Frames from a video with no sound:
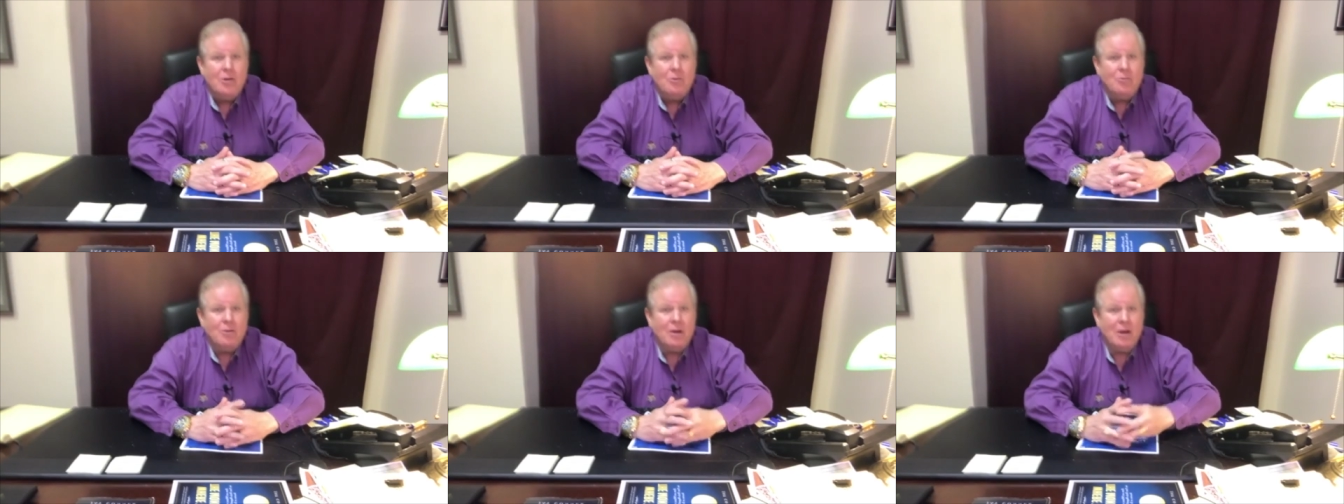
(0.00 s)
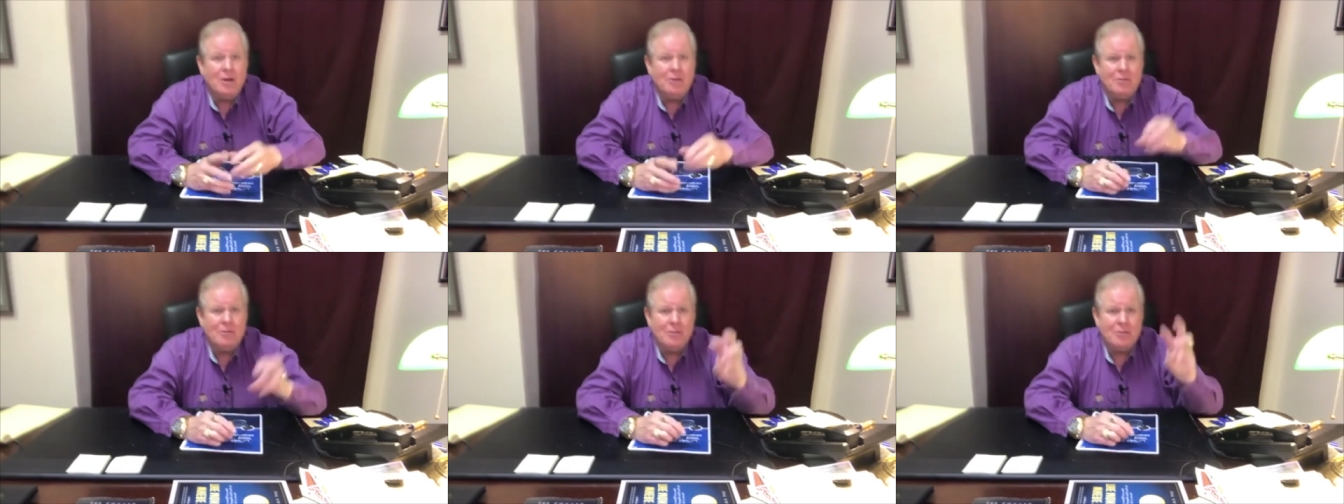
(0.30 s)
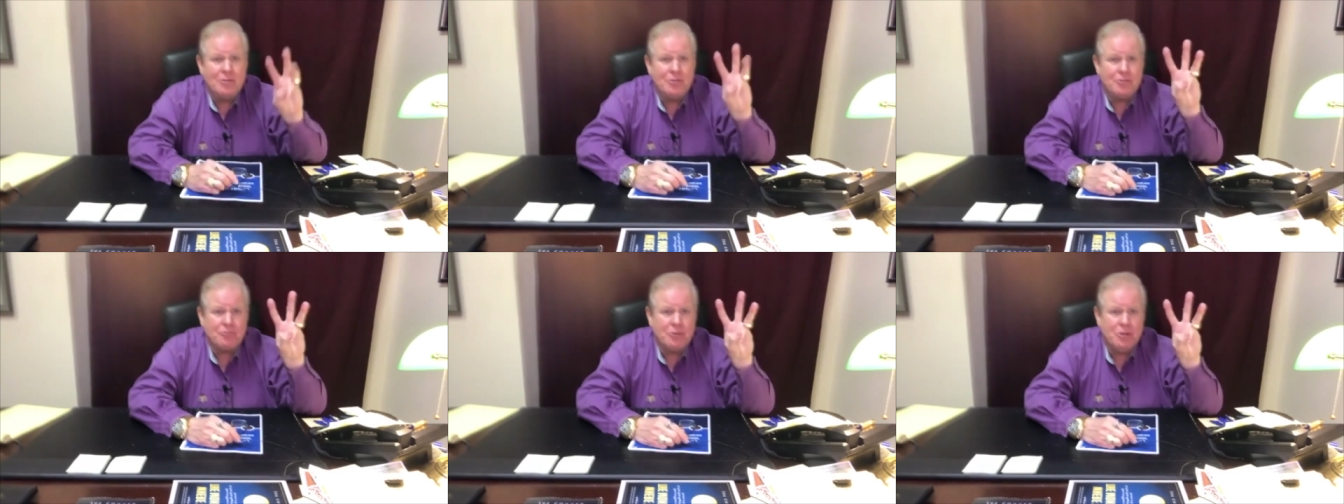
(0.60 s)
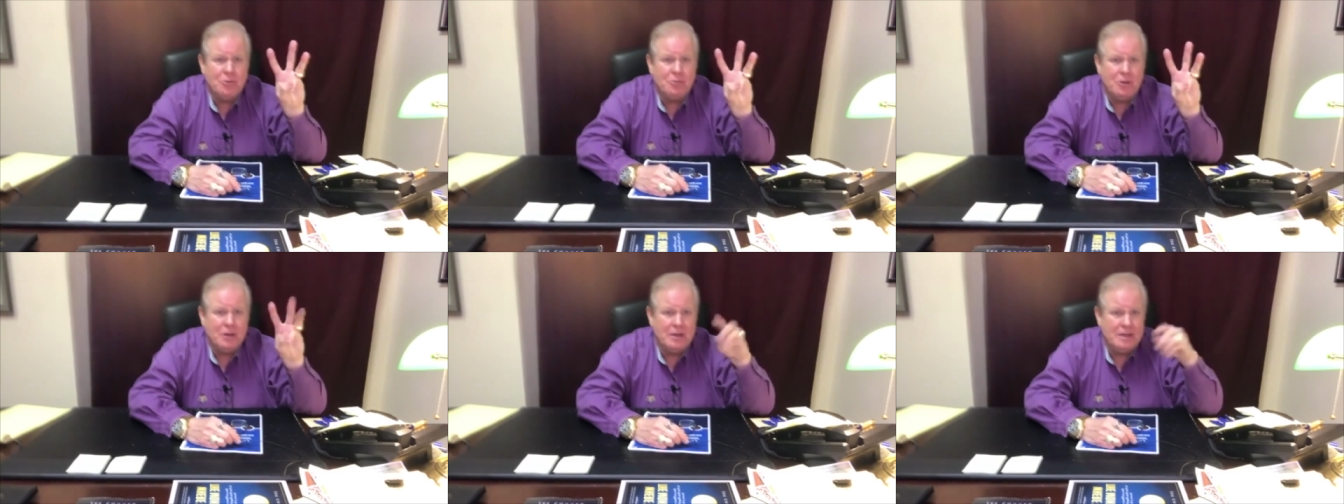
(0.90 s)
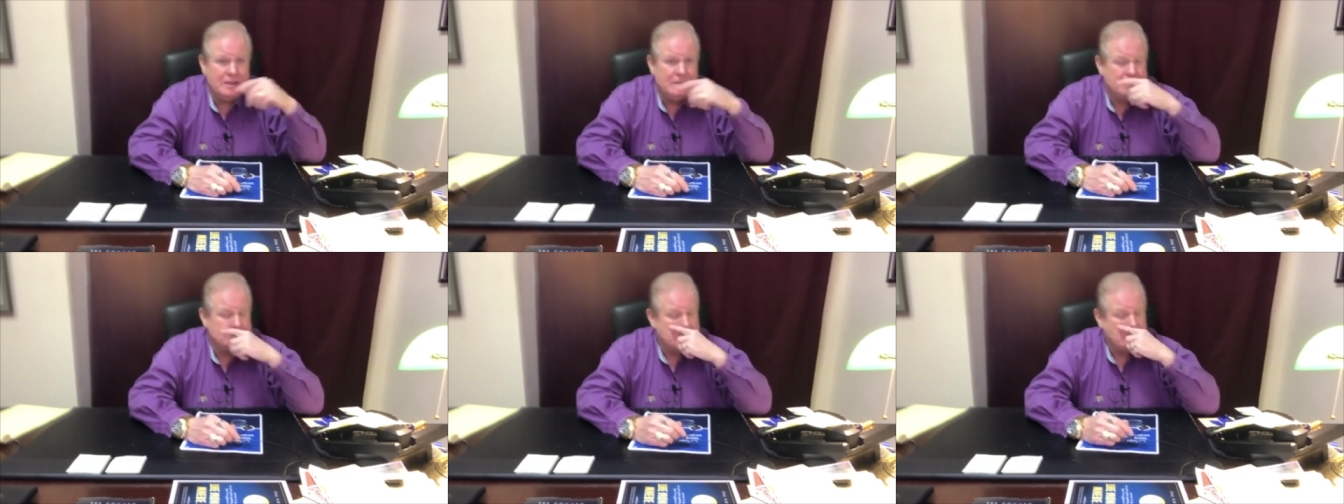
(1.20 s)
Well, three
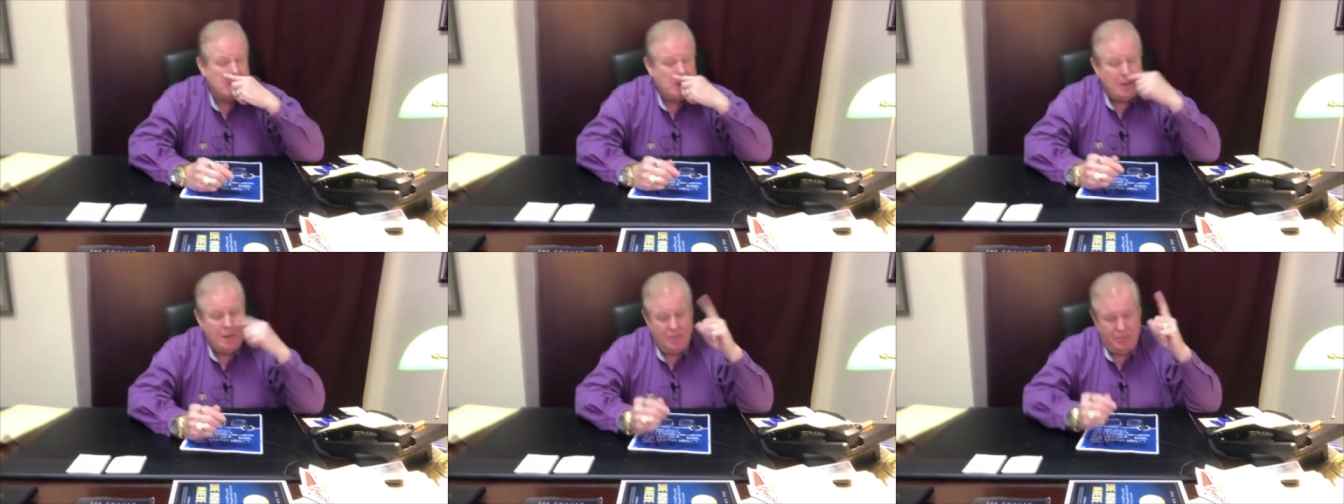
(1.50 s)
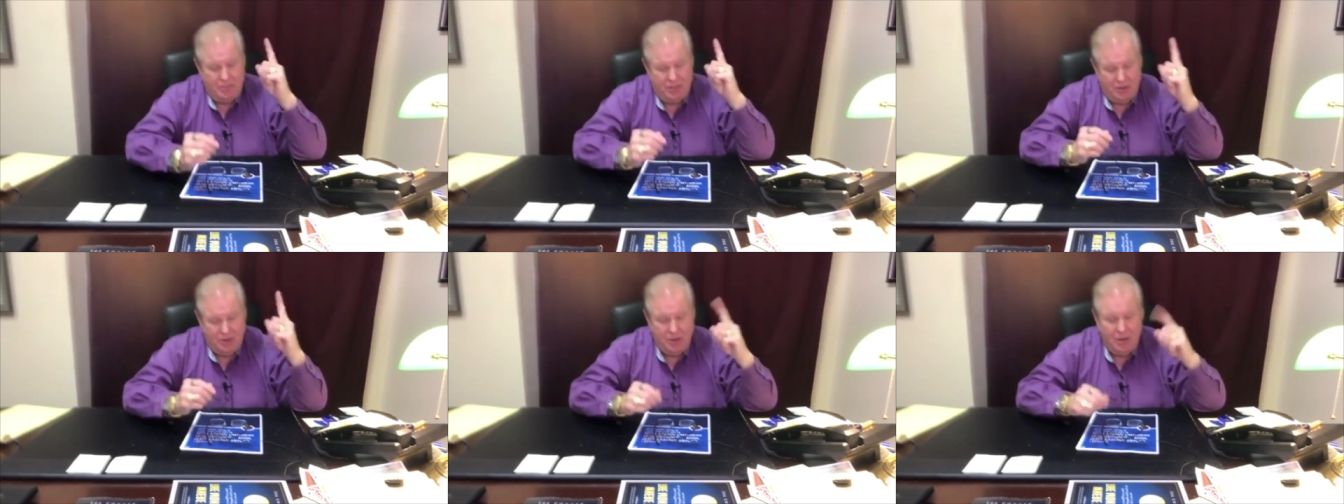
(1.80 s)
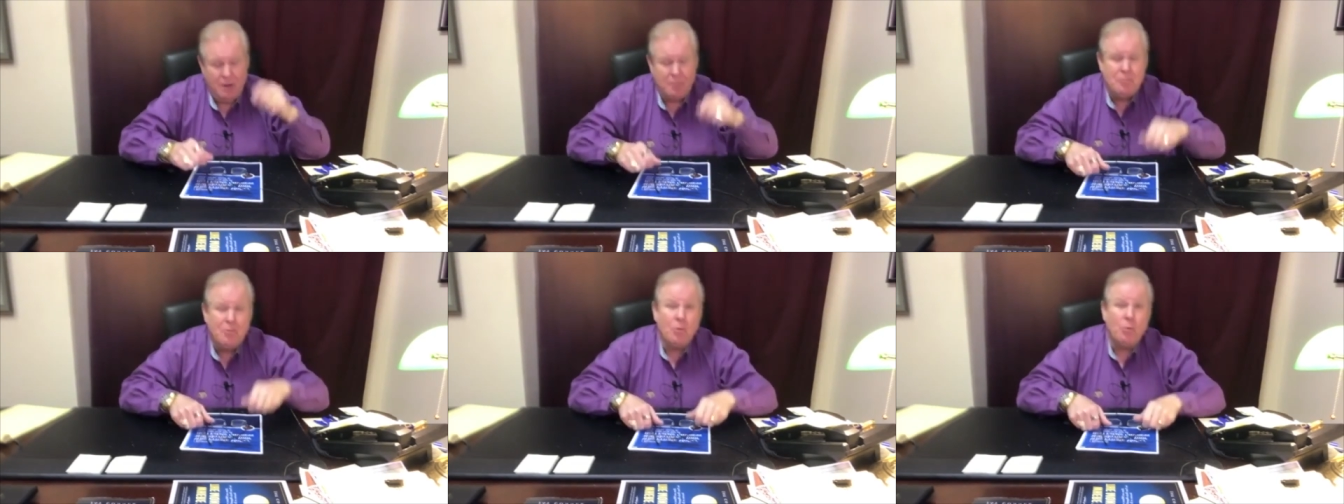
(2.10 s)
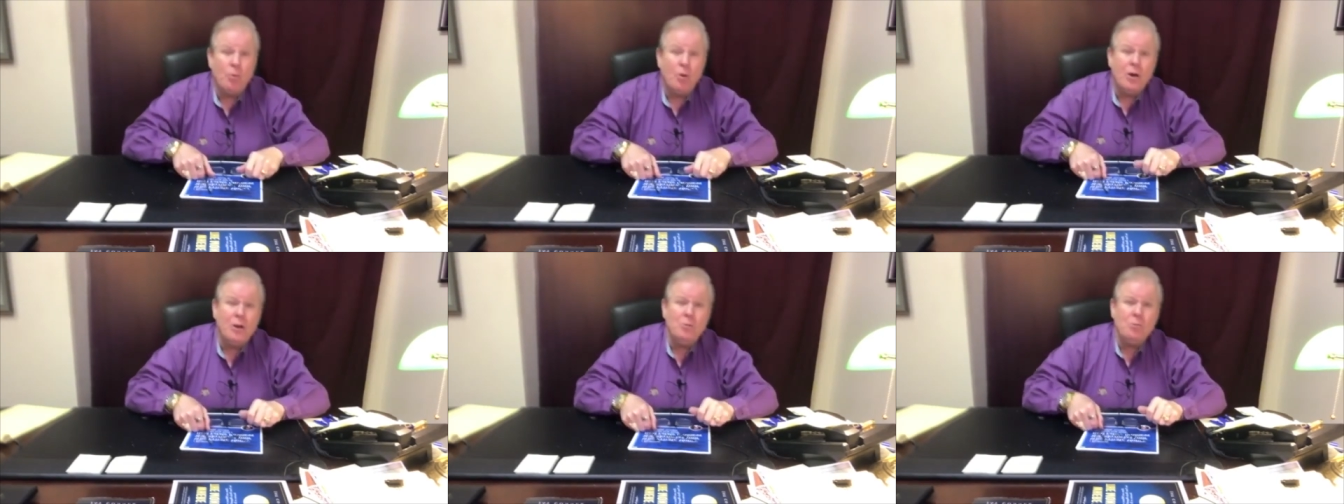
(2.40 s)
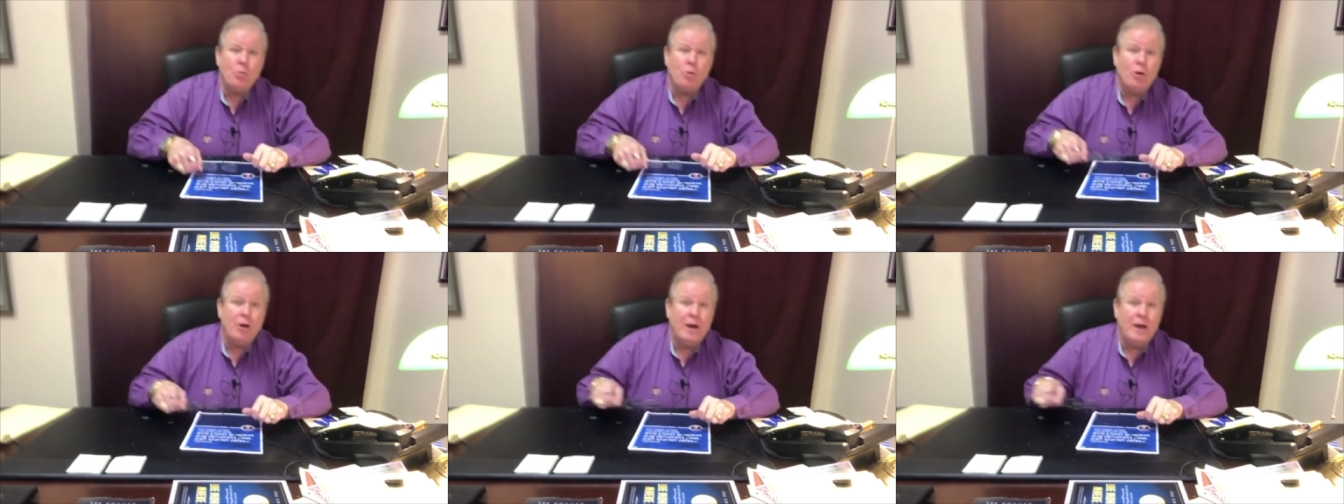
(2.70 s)
ways. The number
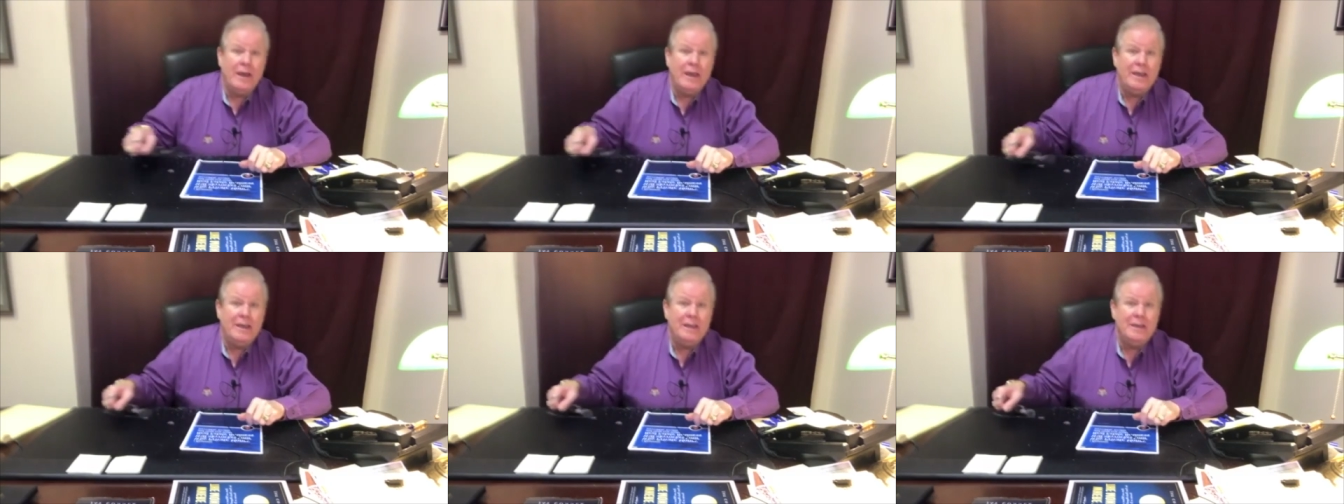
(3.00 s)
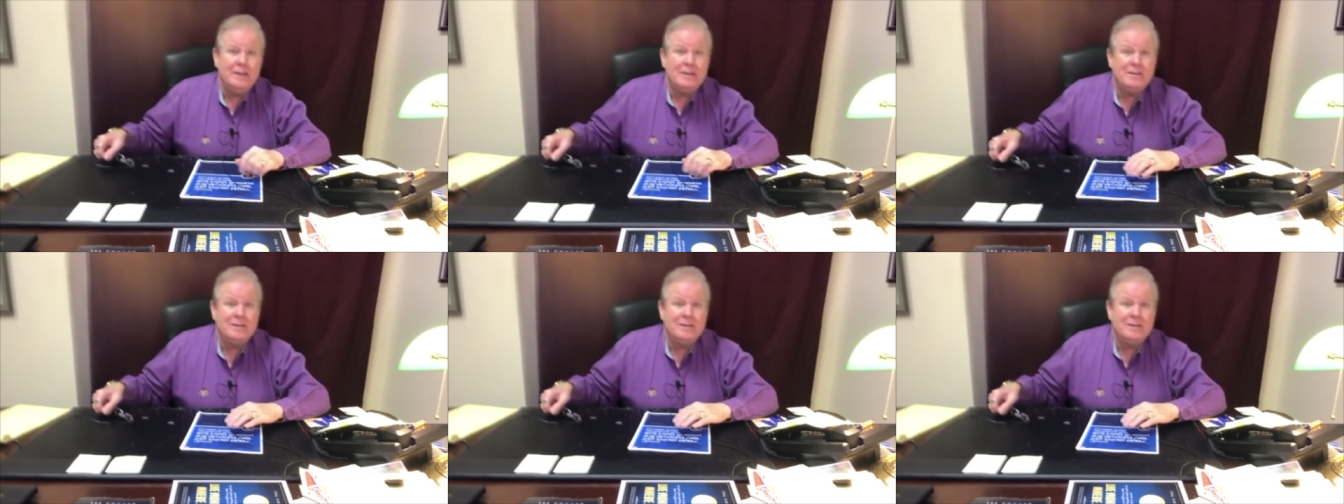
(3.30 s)
one way